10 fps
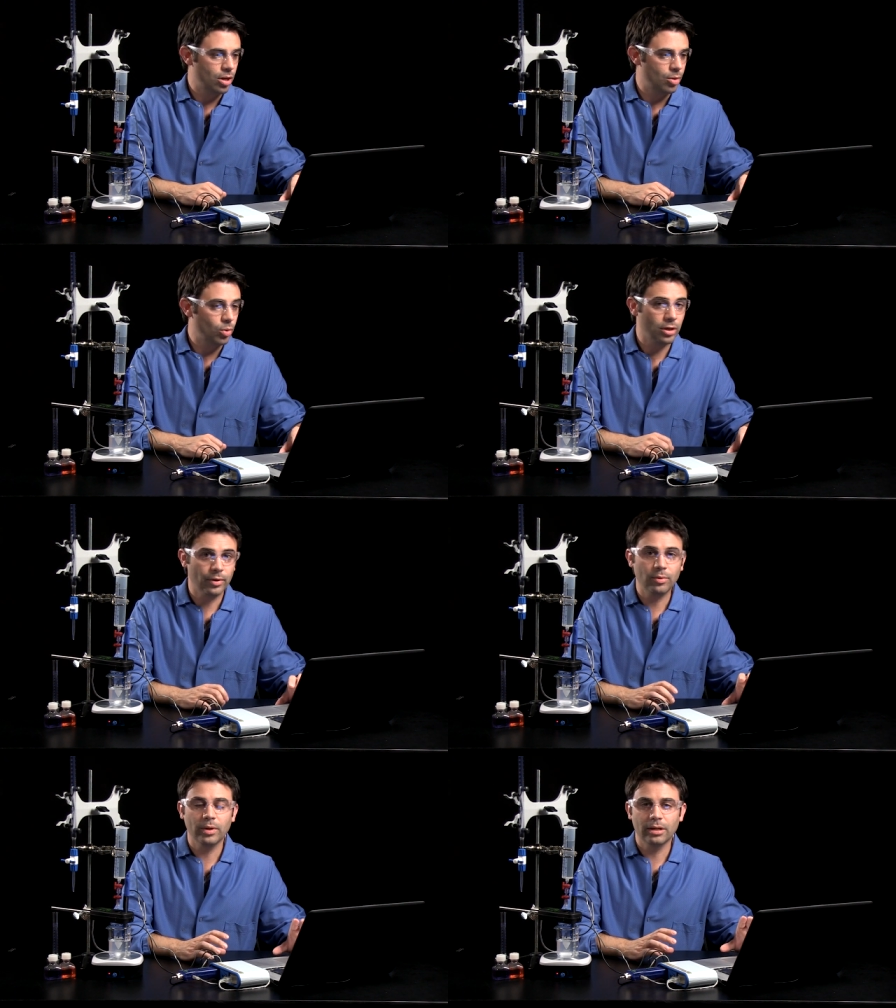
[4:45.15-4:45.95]
Uh, one
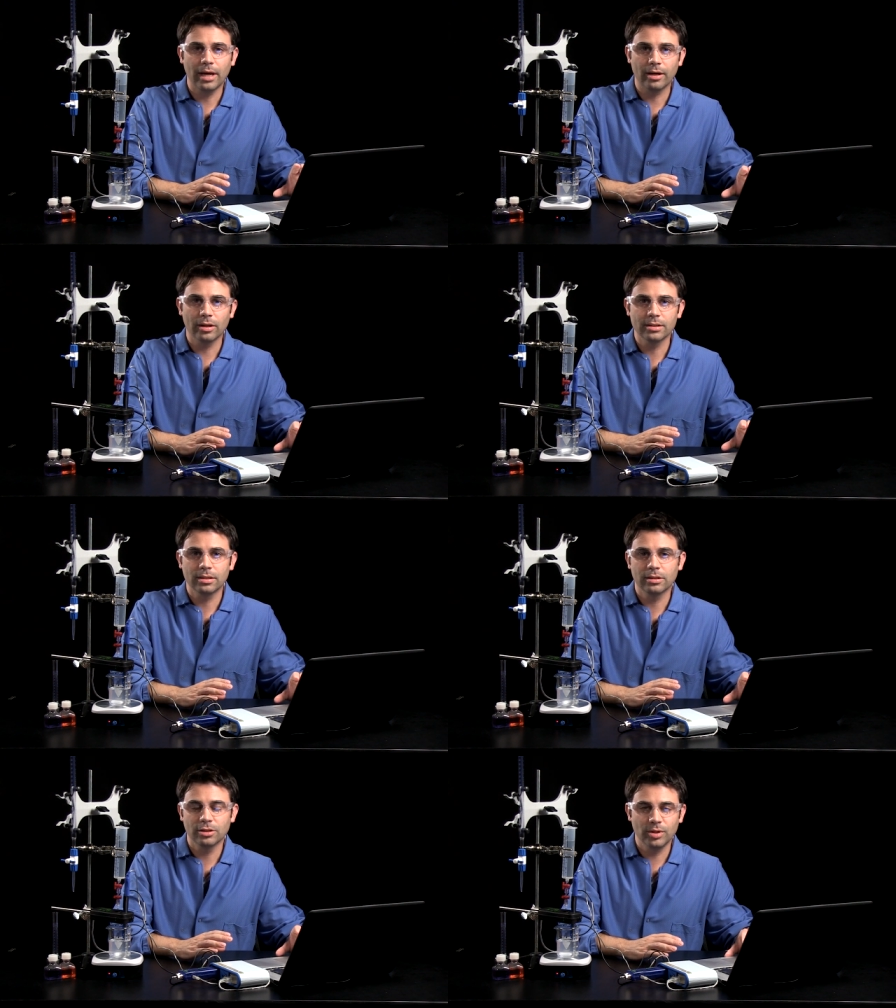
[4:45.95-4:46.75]
great way to analyze
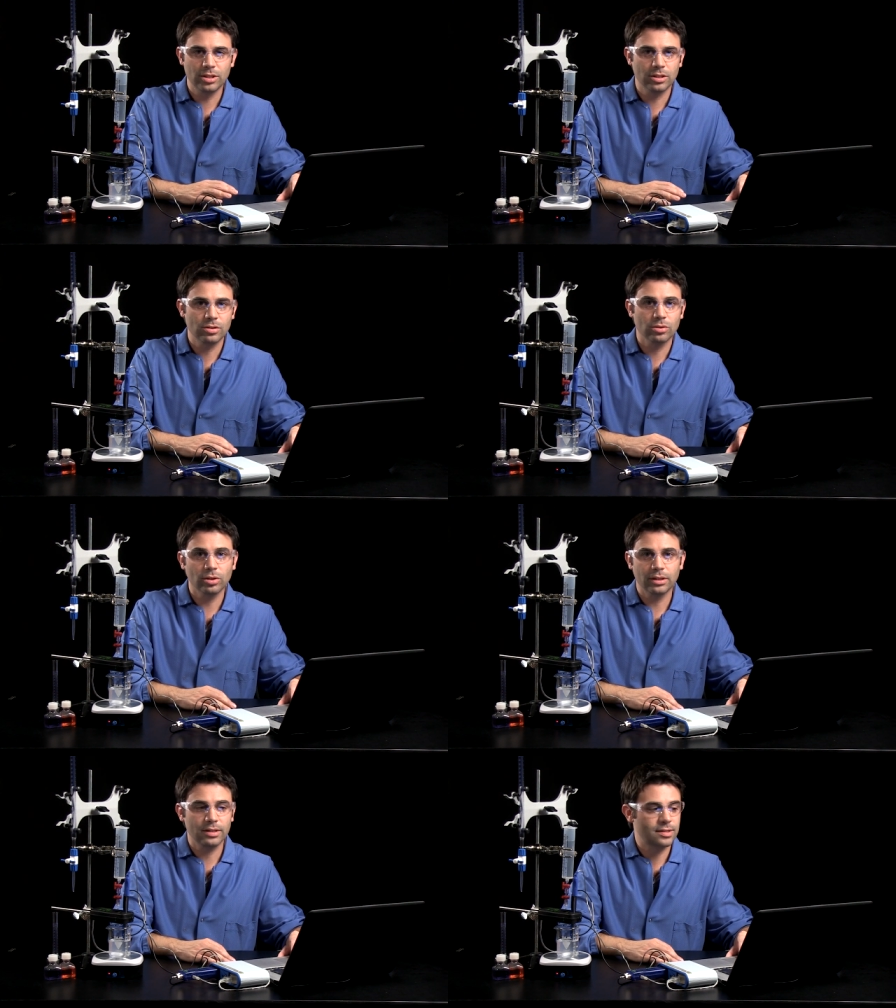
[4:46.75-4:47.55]
a titration is to
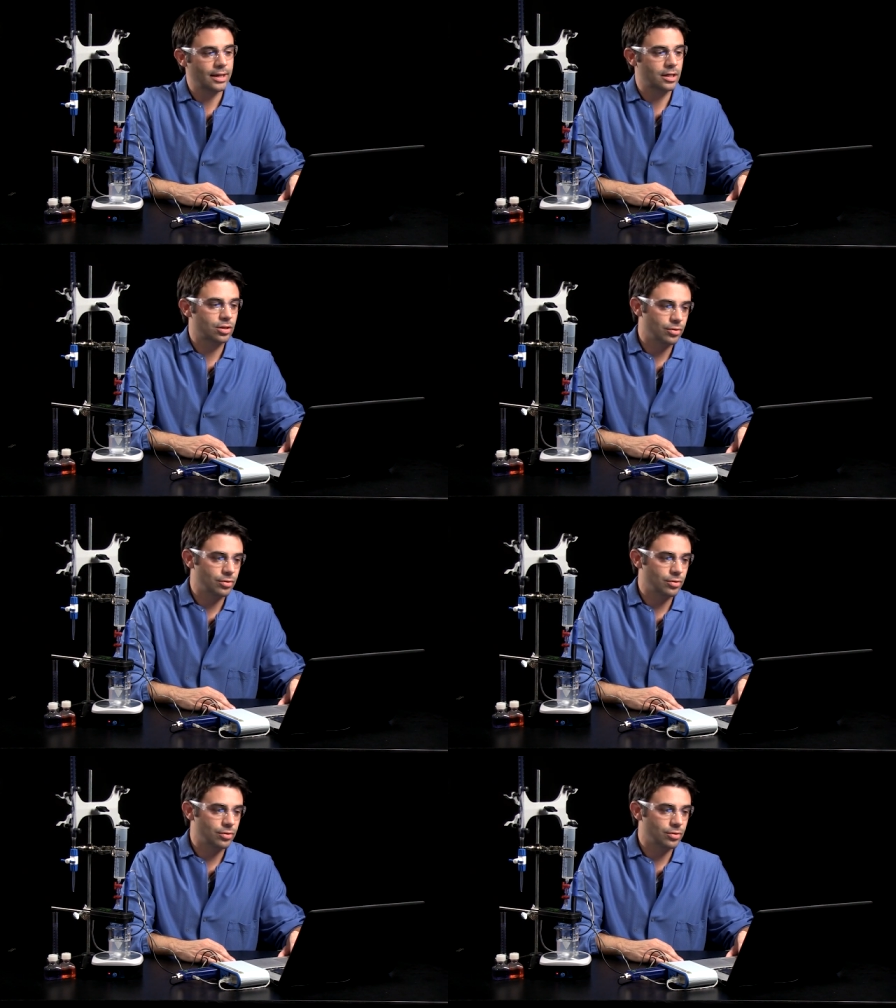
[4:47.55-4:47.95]
look at the second